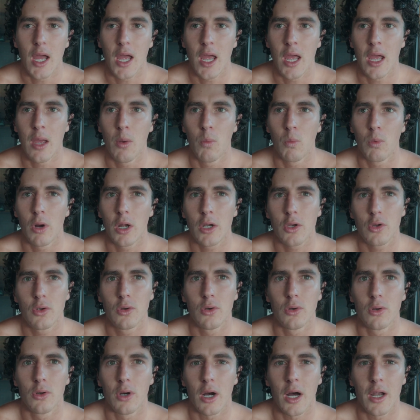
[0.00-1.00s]
and one
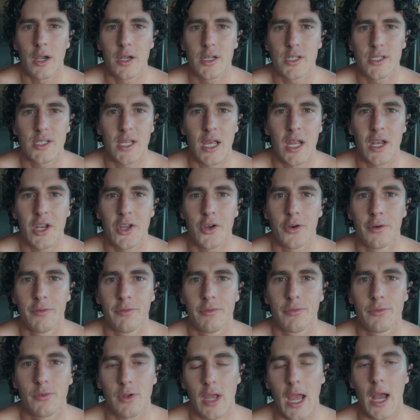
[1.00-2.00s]
core understanding
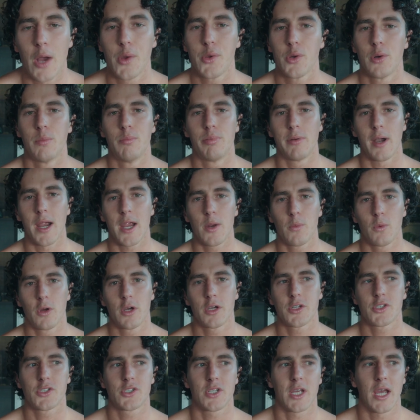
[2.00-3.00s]
of how your brain
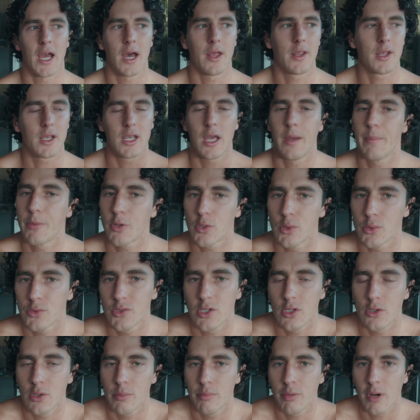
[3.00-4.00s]
works, how the chemicals
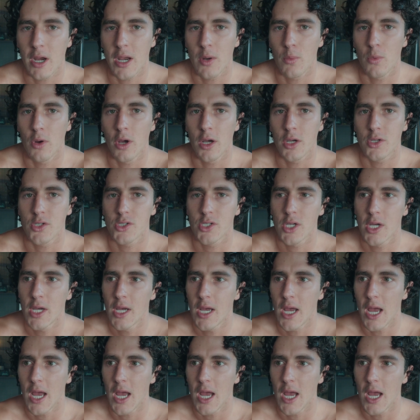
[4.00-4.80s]
in your brain works,